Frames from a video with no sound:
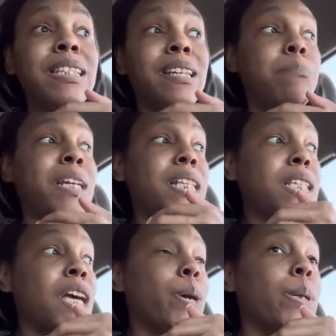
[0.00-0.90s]
10
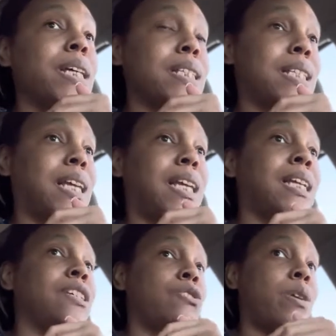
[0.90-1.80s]
minutes ago looks like
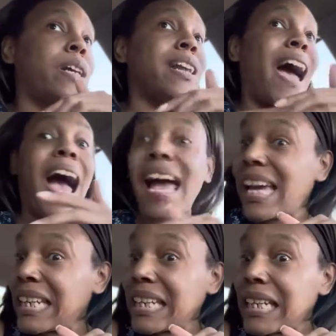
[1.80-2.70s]
it is trying to
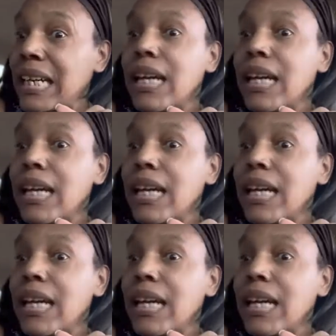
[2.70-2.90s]
hide.